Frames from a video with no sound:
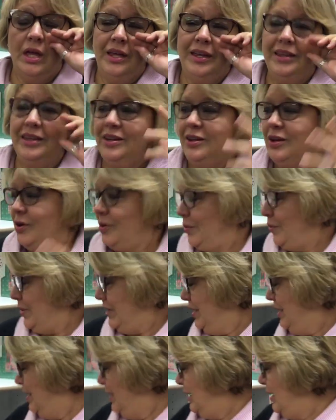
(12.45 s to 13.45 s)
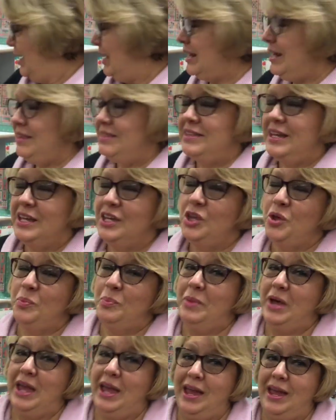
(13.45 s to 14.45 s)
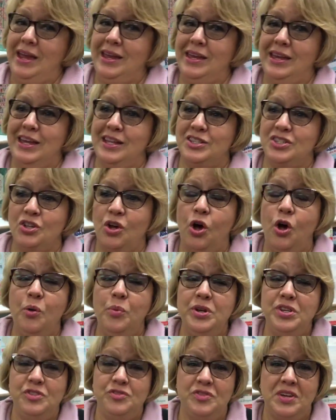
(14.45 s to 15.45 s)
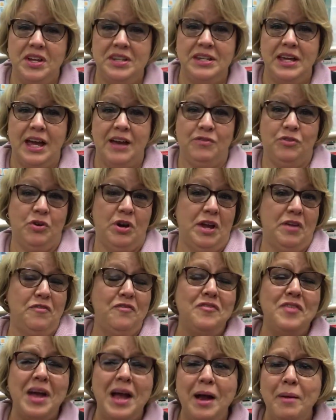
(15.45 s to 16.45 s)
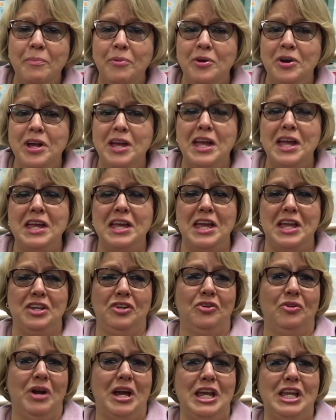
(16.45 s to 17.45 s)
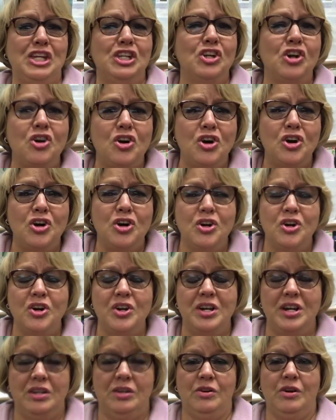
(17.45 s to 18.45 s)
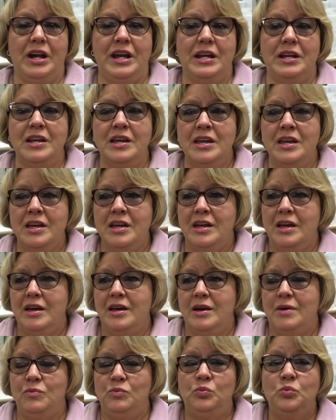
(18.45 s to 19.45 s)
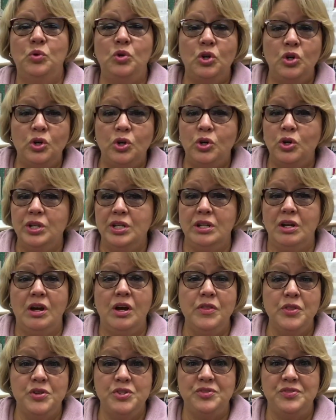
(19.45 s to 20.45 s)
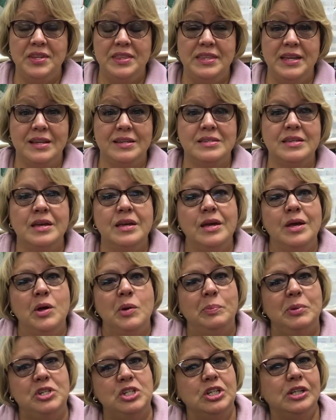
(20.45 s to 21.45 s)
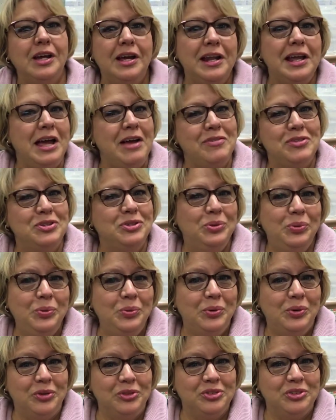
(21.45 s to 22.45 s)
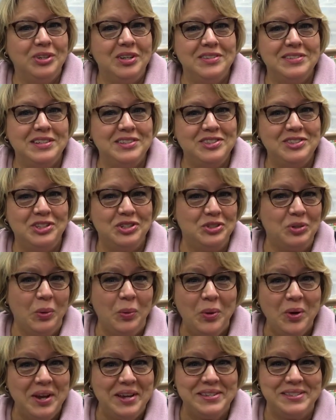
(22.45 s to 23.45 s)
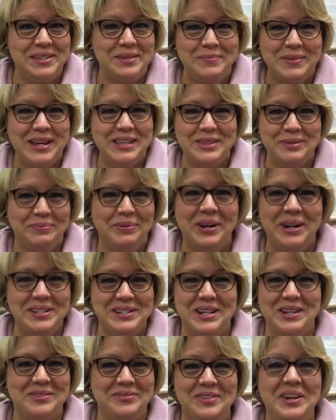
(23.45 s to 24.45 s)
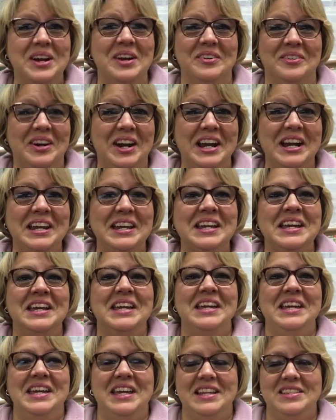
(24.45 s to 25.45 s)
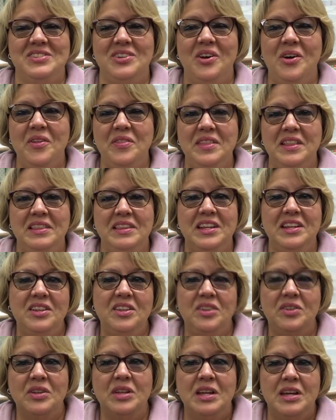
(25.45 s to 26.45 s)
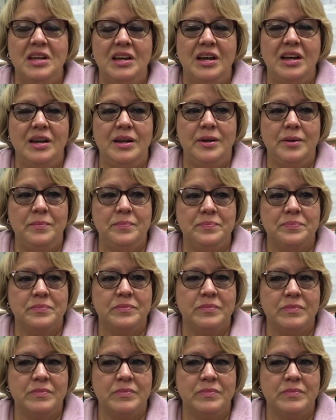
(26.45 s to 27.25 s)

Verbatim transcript: you know, anything you make, it's always fun to have great fabric and great yarn and great um, wool and all those fun things. But you got to have the tools because it's the toys that make the project fun, right? It's all the little, um,